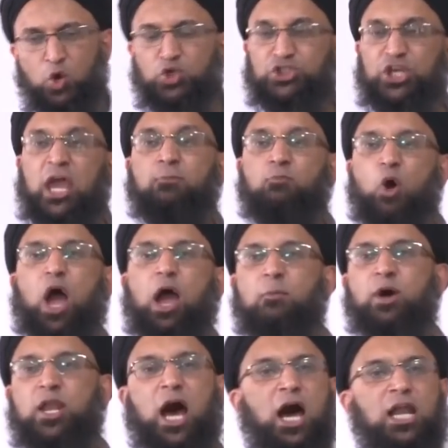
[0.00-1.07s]
Hussein
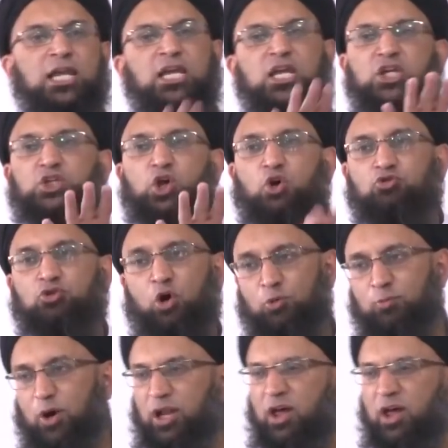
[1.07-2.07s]
Muhammad Ali is your role